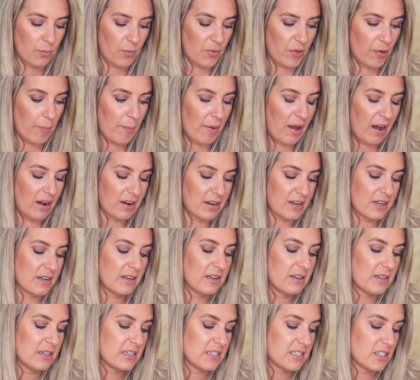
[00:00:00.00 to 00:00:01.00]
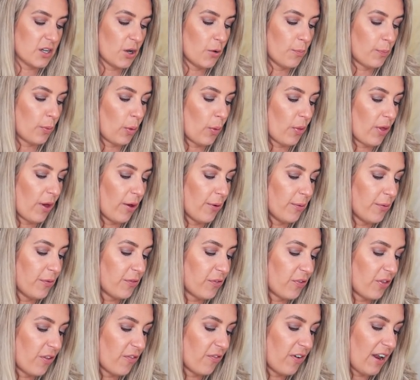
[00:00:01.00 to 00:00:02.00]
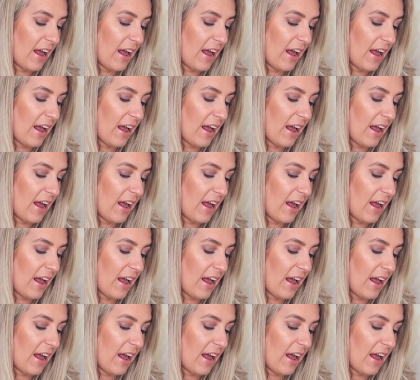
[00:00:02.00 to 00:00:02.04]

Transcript: with a mug. So I bought those at the